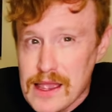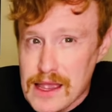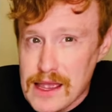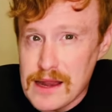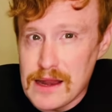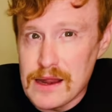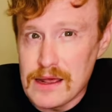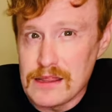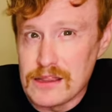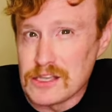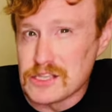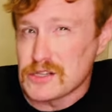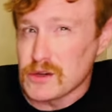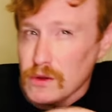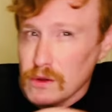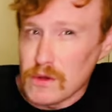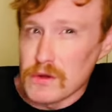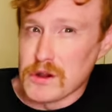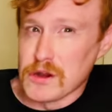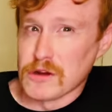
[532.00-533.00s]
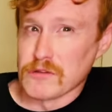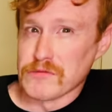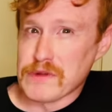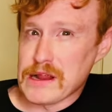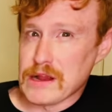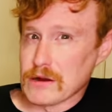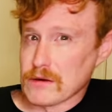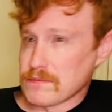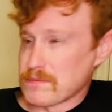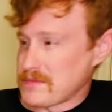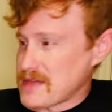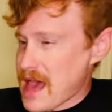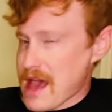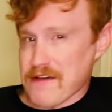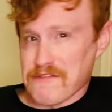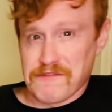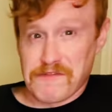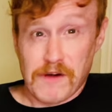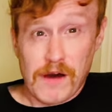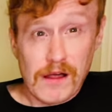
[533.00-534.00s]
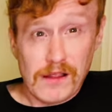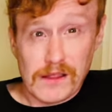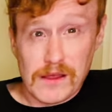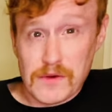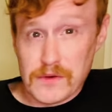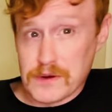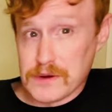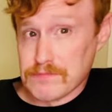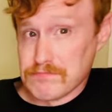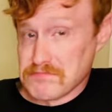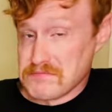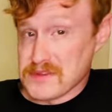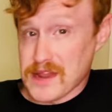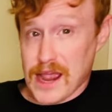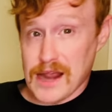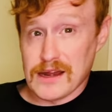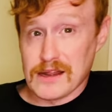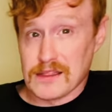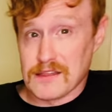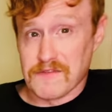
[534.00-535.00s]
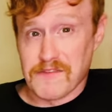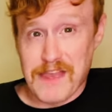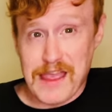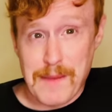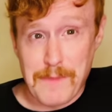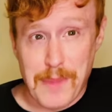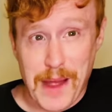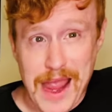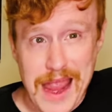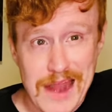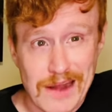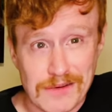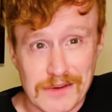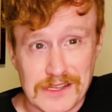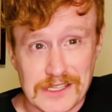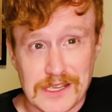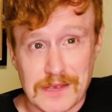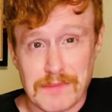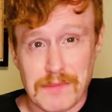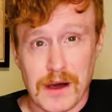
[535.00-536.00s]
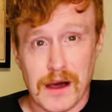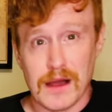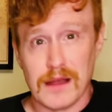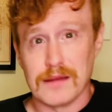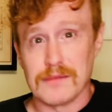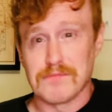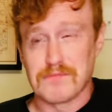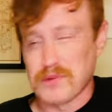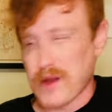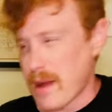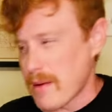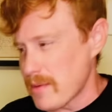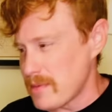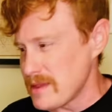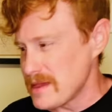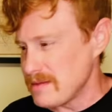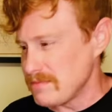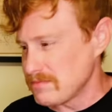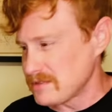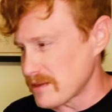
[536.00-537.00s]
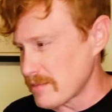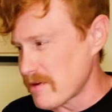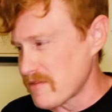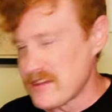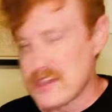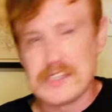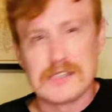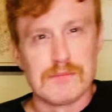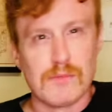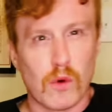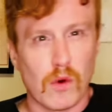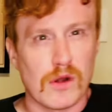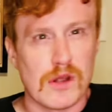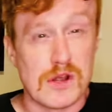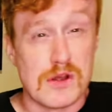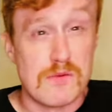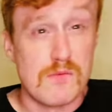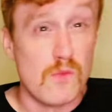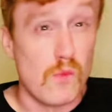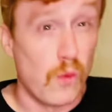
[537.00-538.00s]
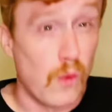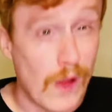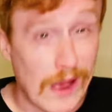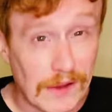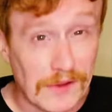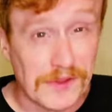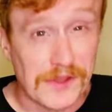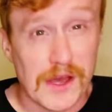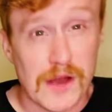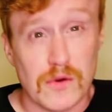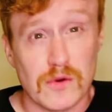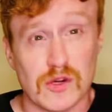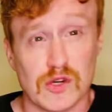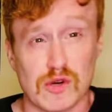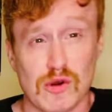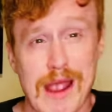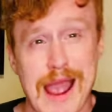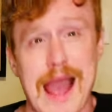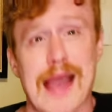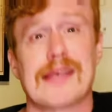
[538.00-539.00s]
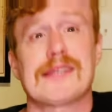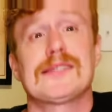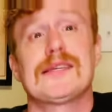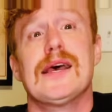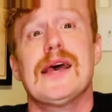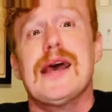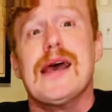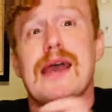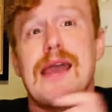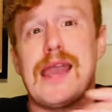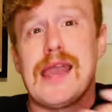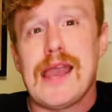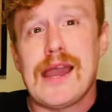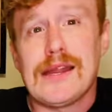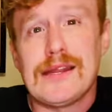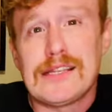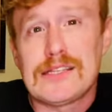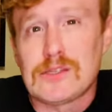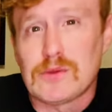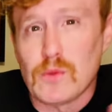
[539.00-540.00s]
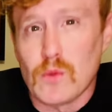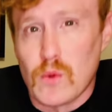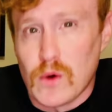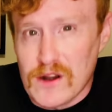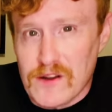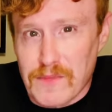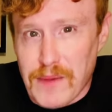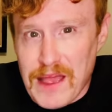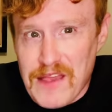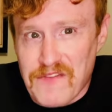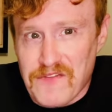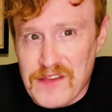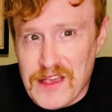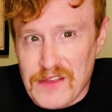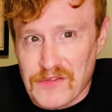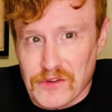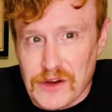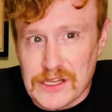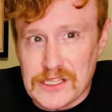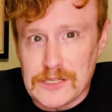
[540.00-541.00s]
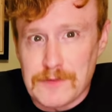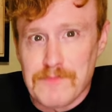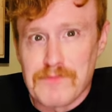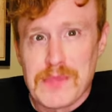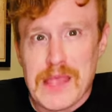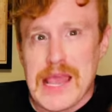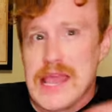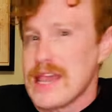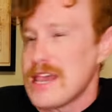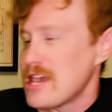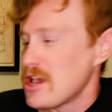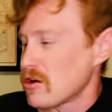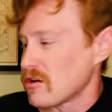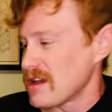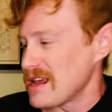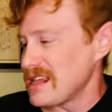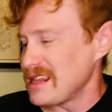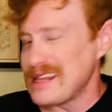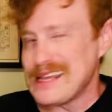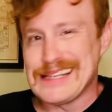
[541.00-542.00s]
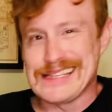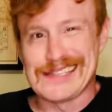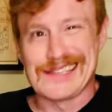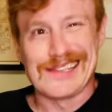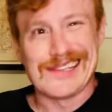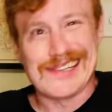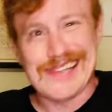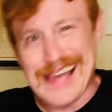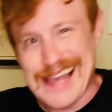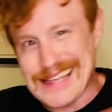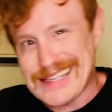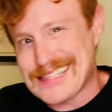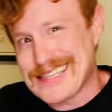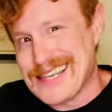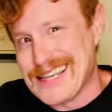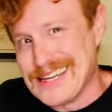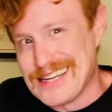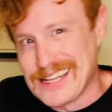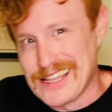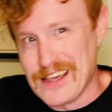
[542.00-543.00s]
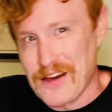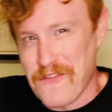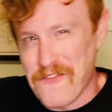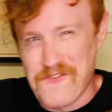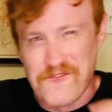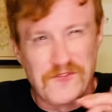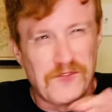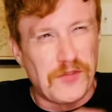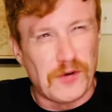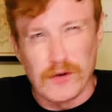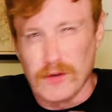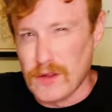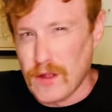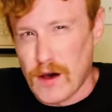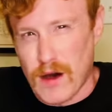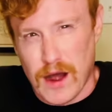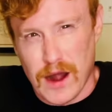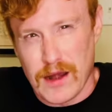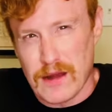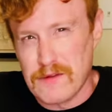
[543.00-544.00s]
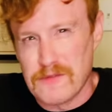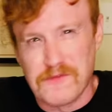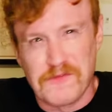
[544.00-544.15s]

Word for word: In the solo career that followed, Night of the Vampire is among probably some of his more well-known tracks, and it's one of my favorites. Here he leans less into the full-on,